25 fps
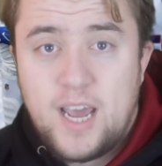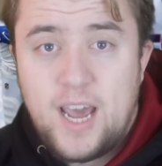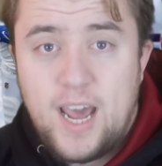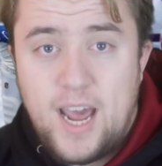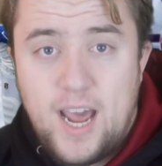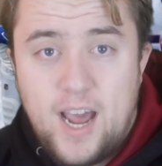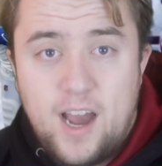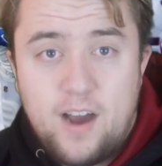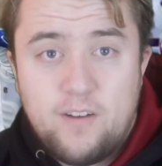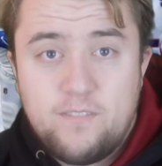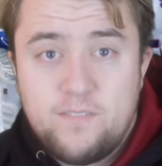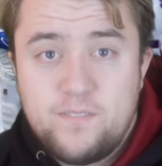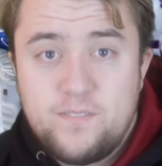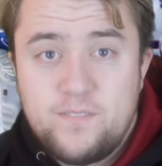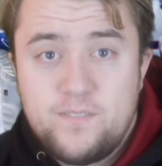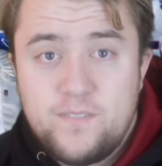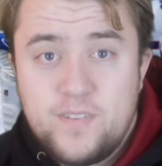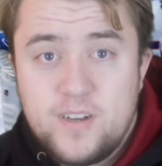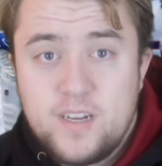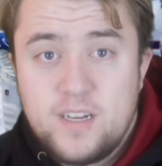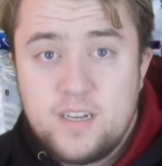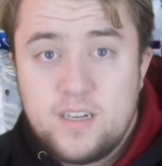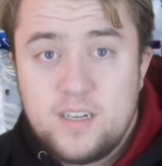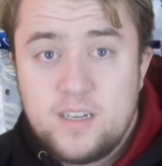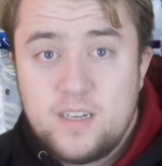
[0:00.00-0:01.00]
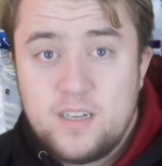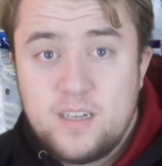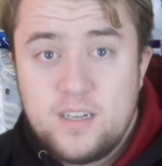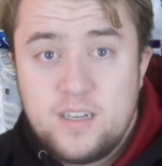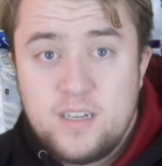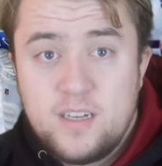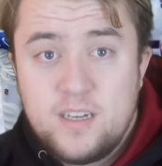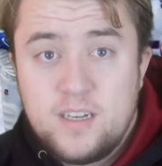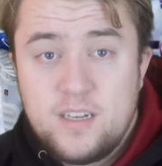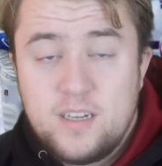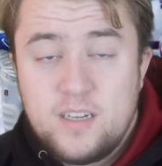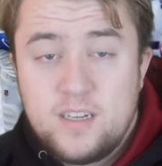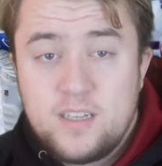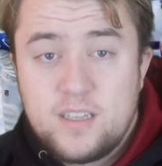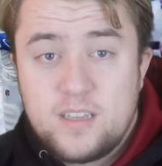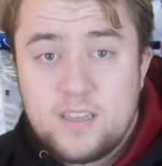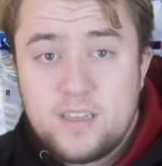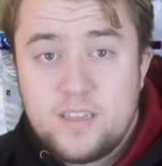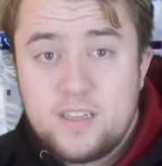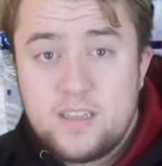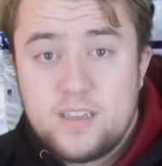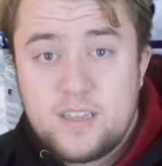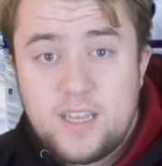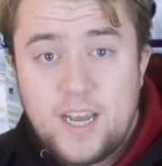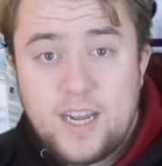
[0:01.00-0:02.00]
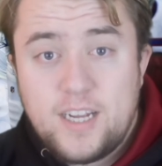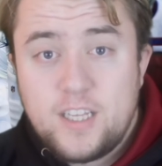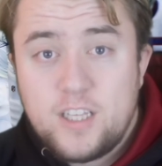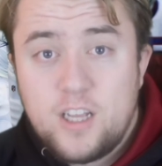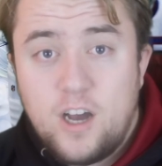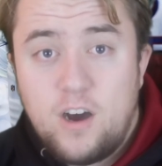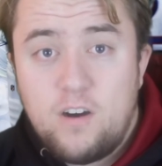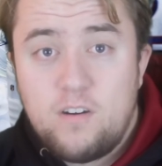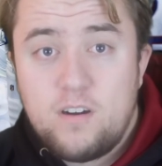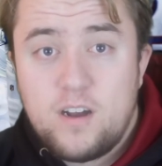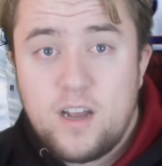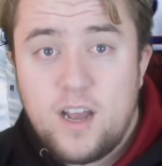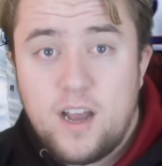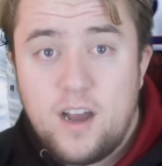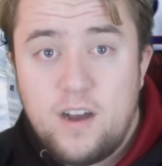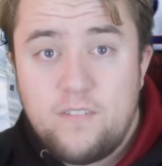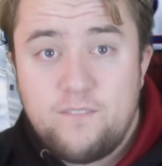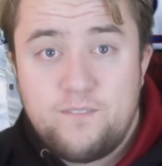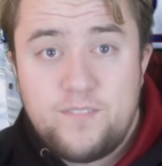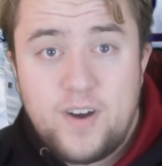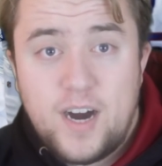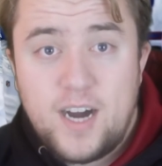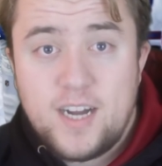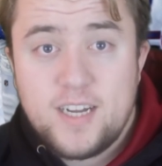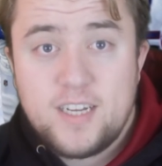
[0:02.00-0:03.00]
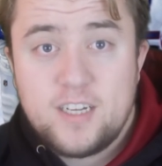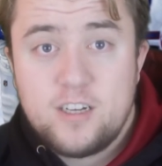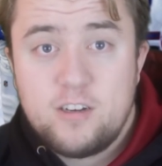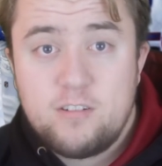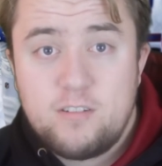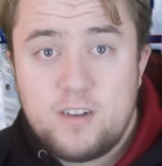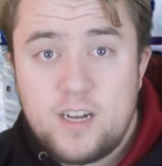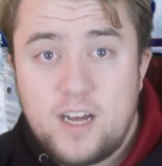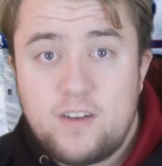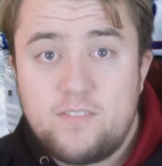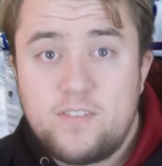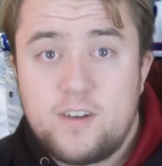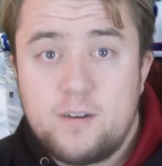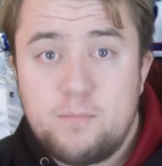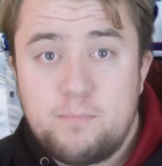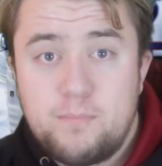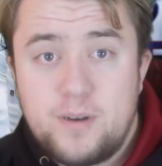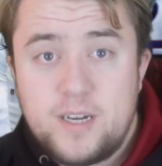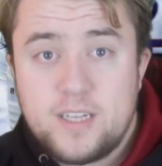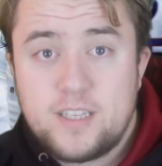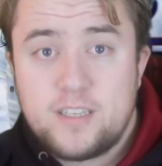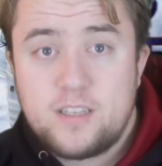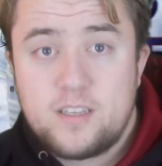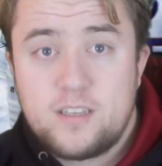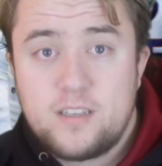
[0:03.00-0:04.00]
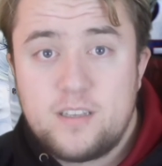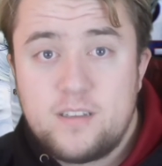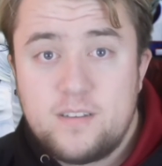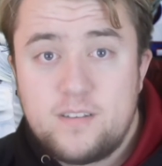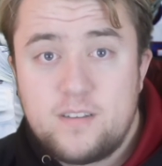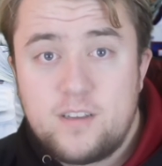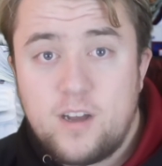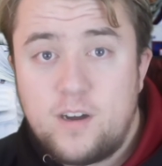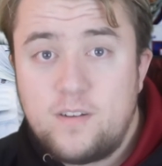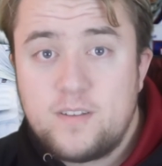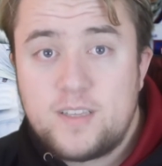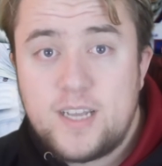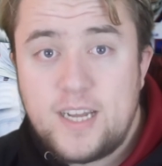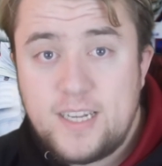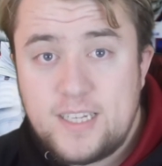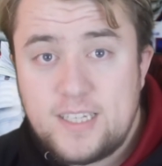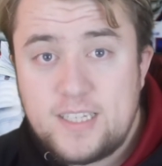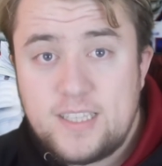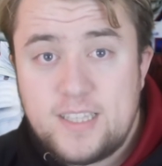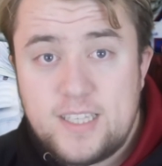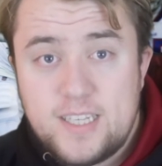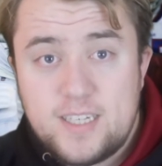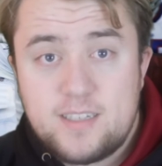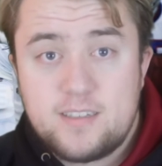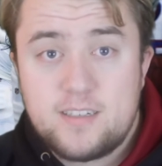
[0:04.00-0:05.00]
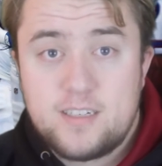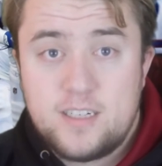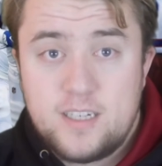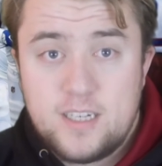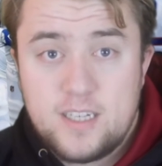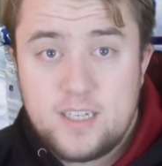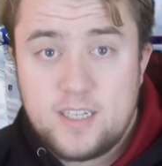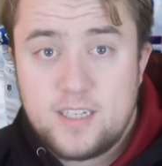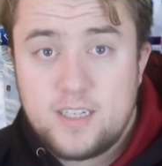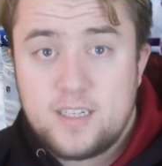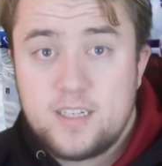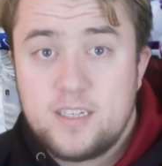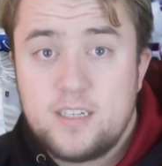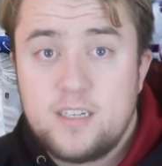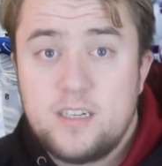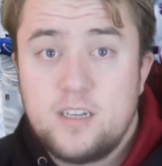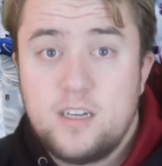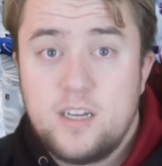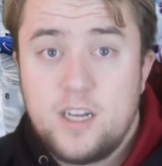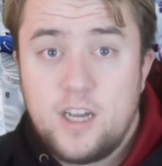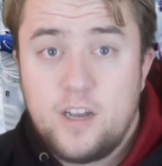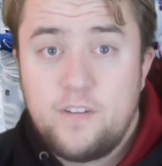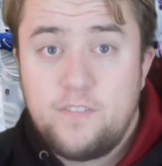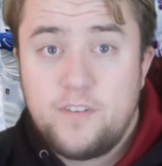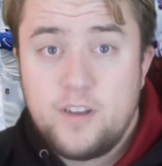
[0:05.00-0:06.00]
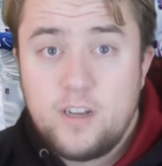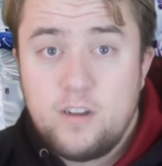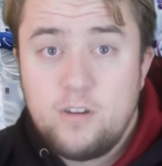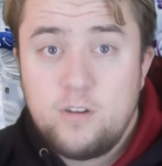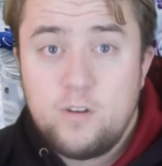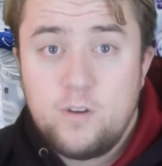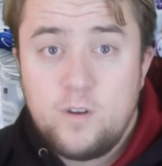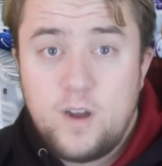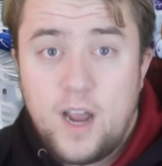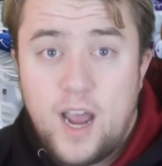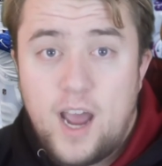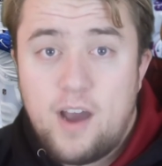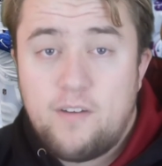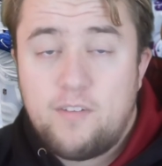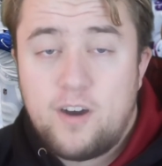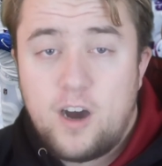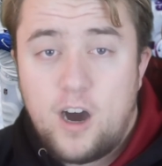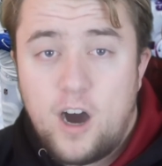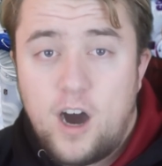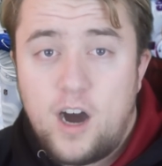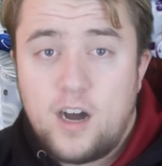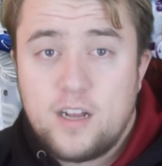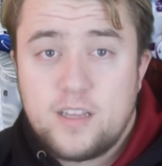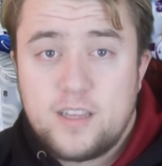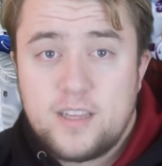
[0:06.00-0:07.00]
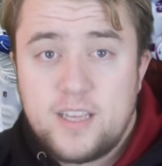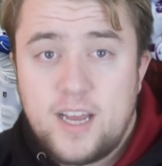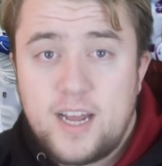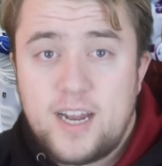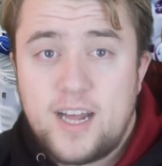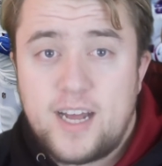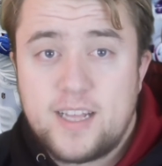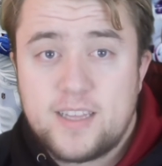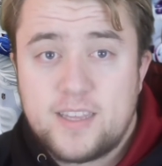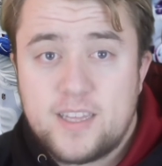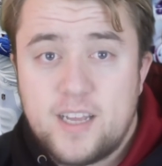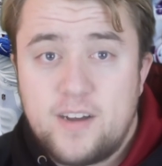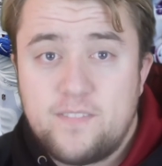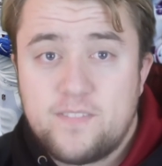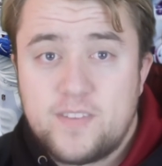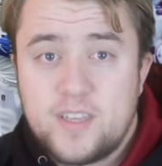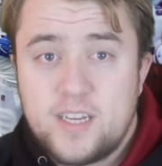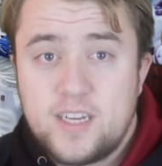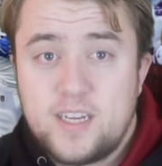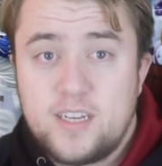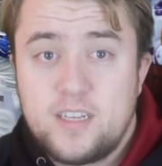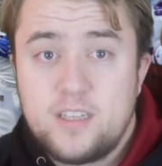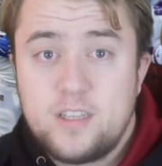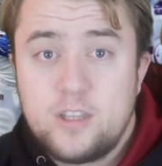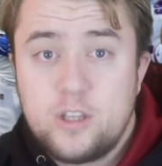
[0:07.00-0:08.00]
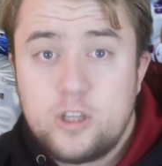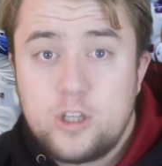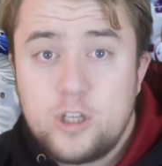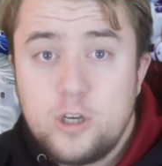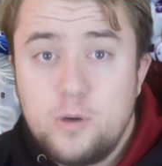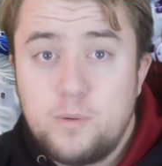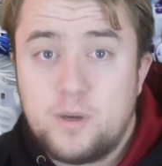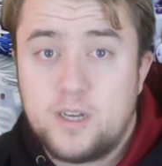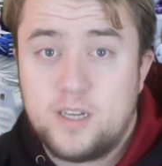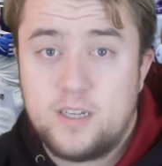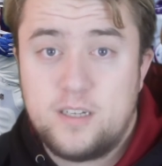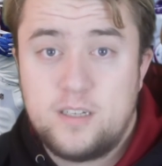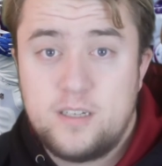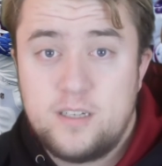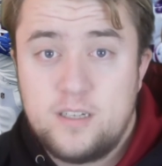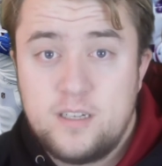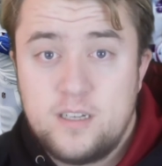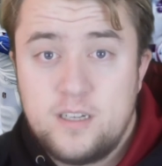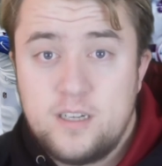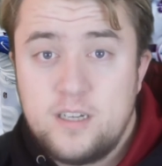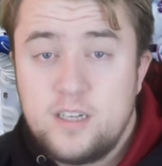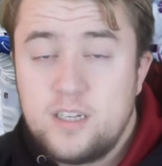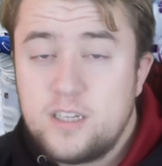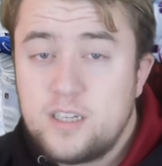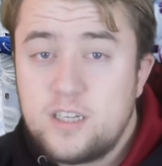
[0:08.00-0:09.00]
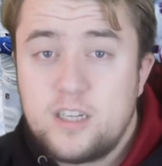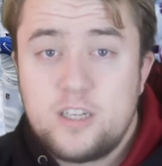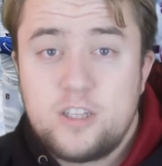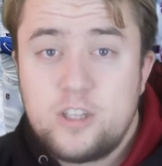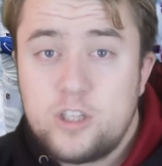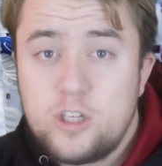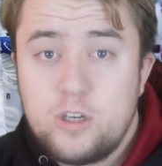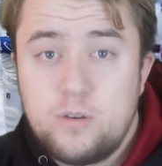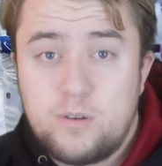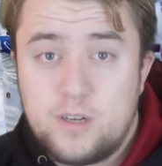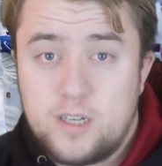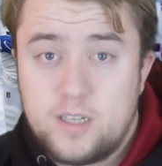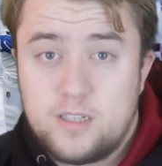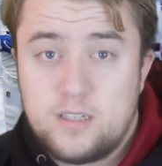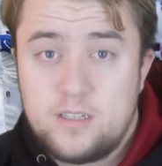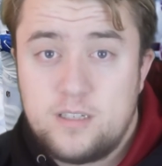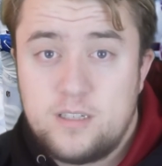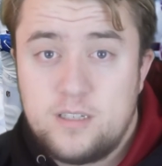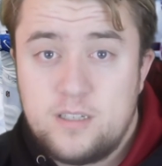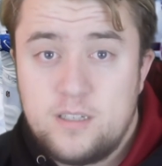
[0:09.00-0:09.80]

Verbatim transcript: Have, take a advice or whatever, but don't take it seriously. If you have a heart set on something, do it. Just do it.